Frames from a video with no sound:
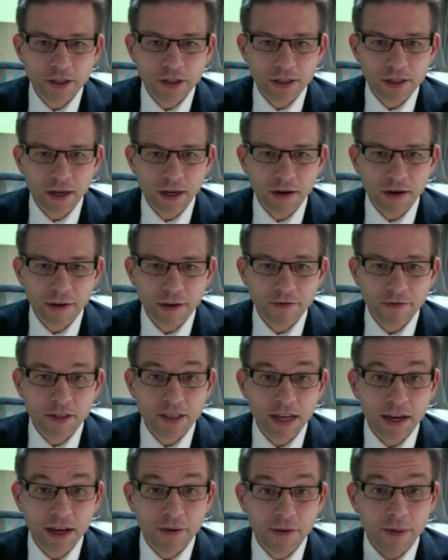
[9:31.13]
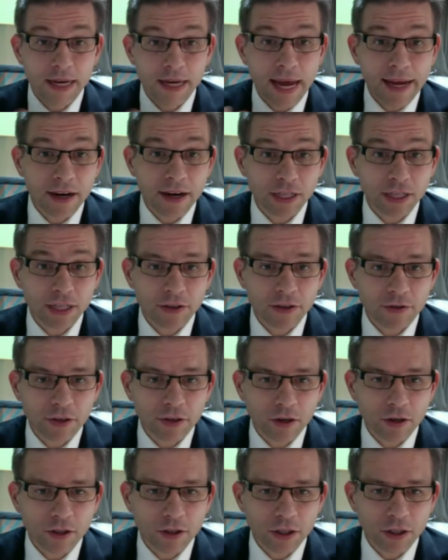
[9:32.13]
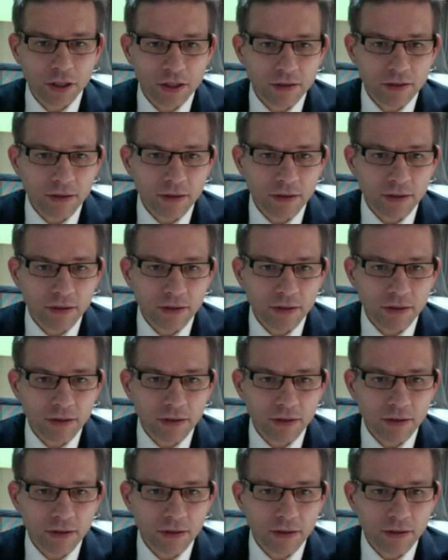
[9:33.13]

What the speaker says: so I have to say I'm an adult endocrinologist,